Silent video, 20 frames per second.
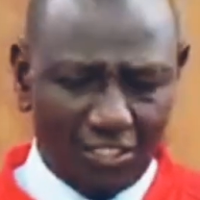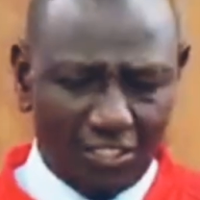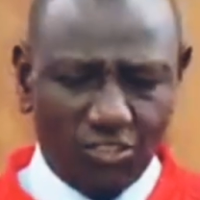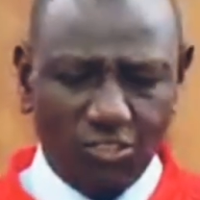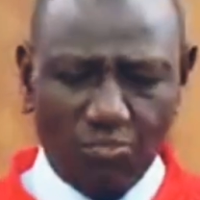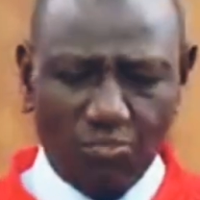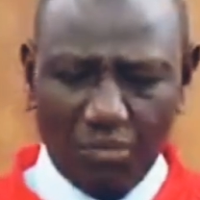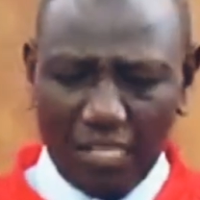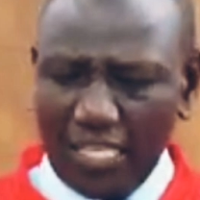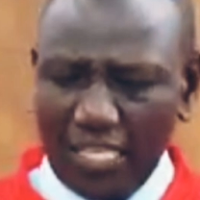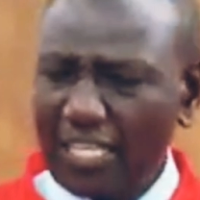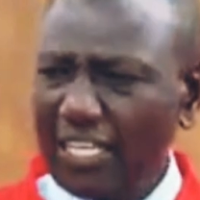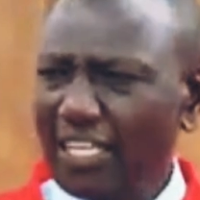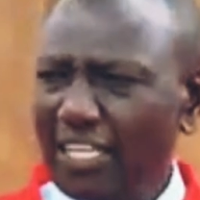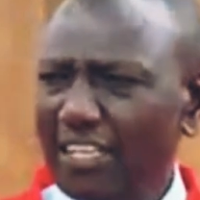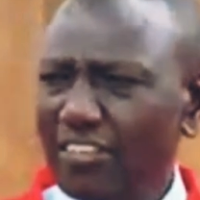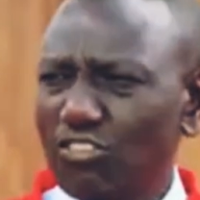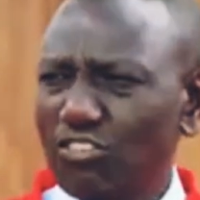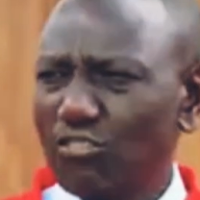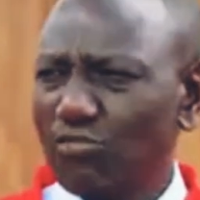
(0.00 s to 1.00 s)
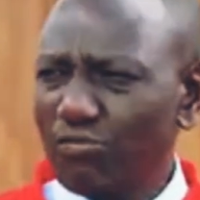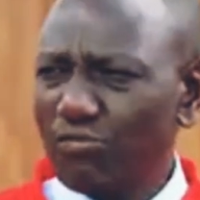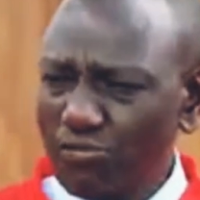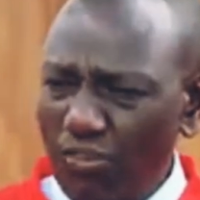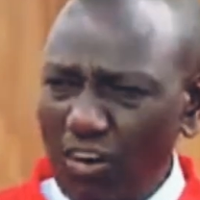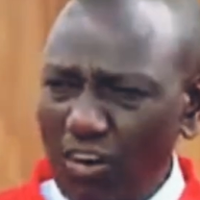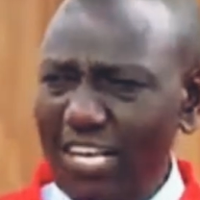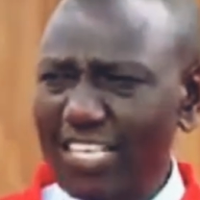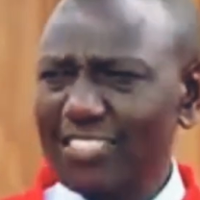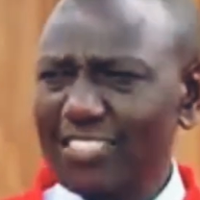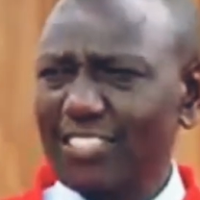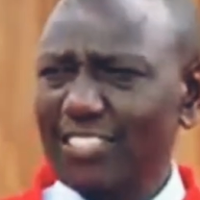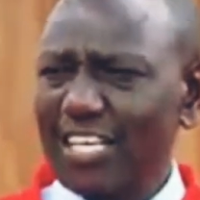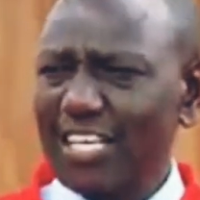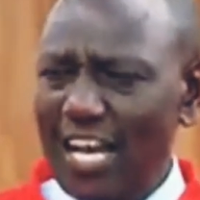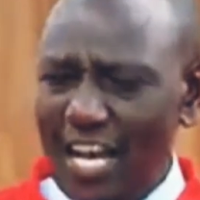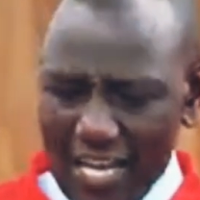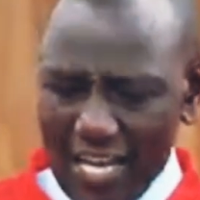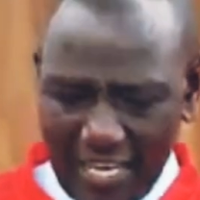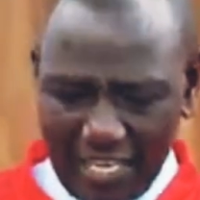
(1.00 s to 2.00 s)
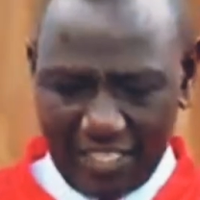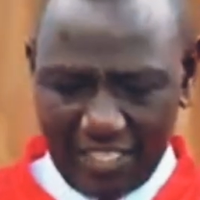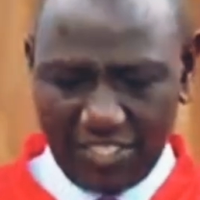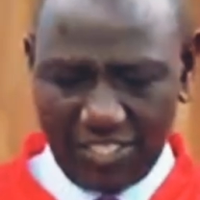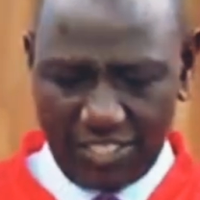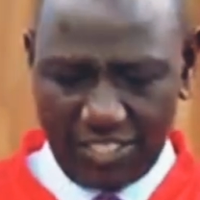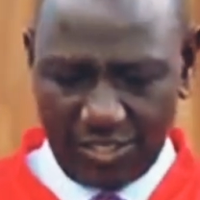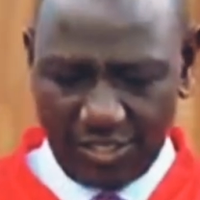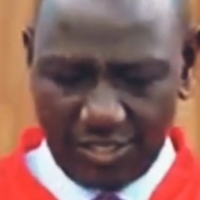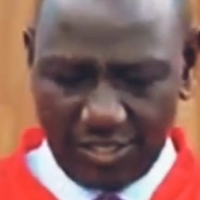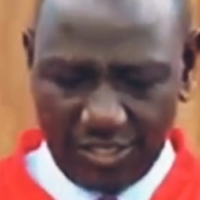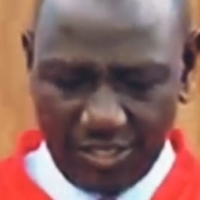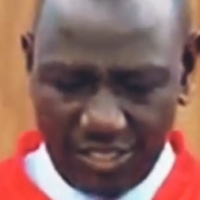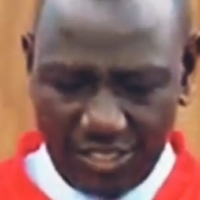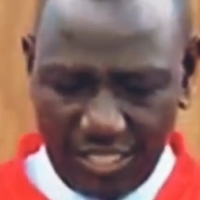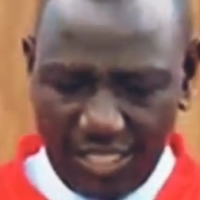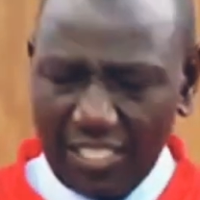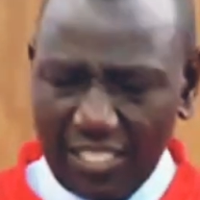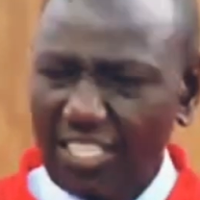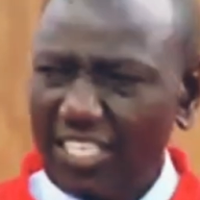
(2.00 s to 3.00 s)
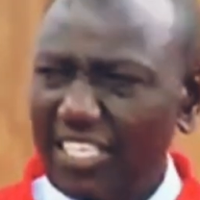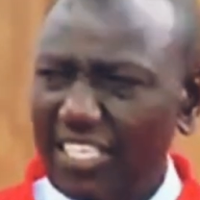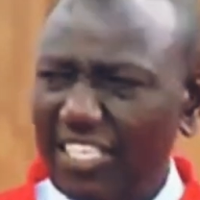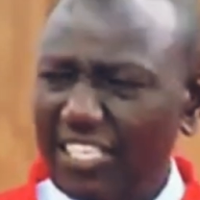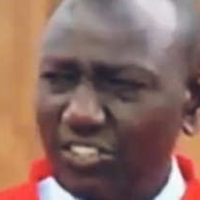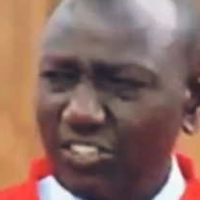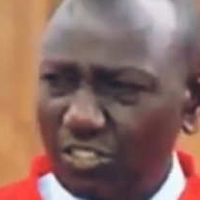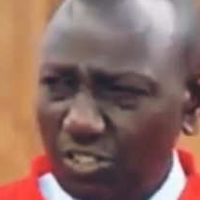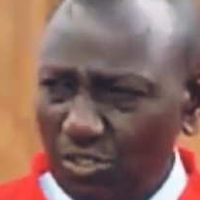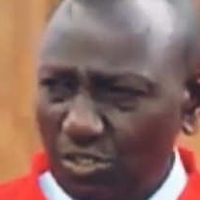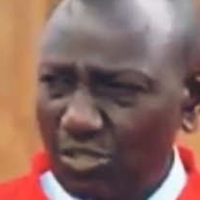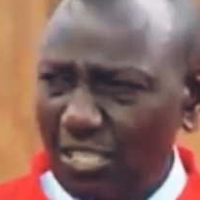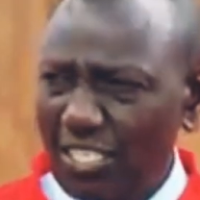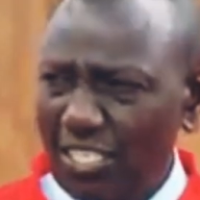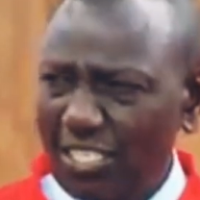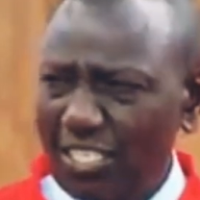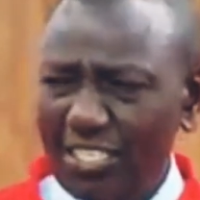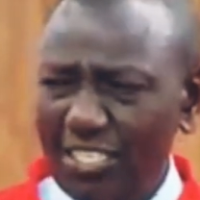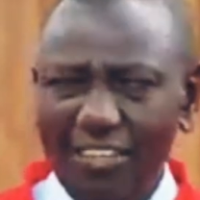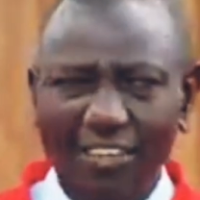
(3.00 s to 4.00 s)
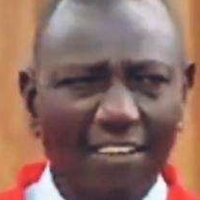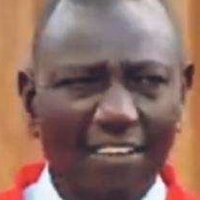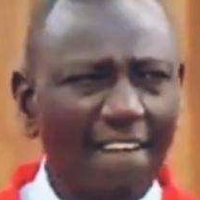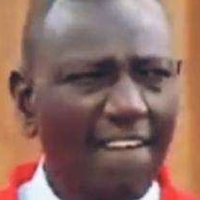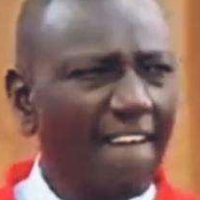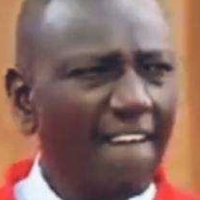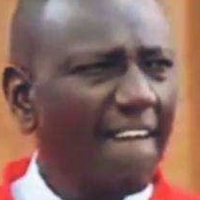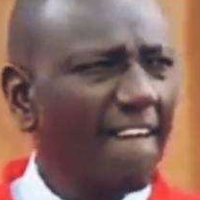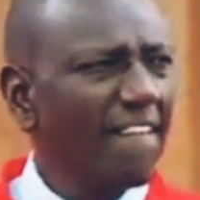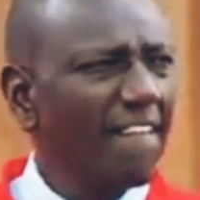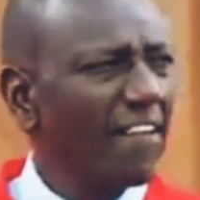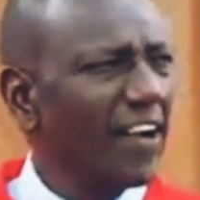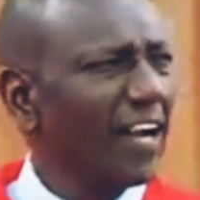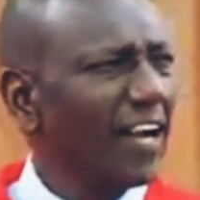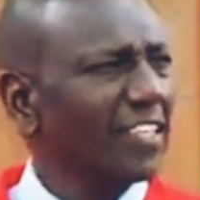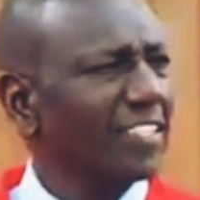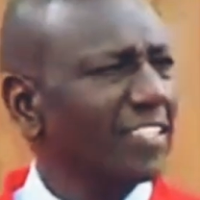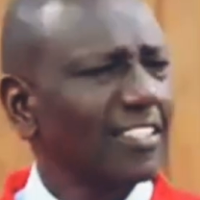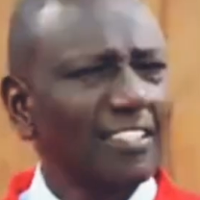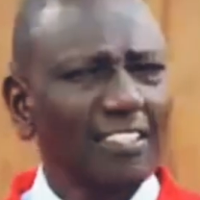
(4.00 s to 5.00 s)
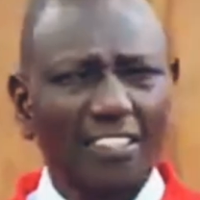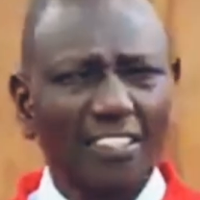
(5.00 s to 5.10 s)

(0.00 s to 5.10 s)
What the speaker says: to begin to focus their energies in ensuring that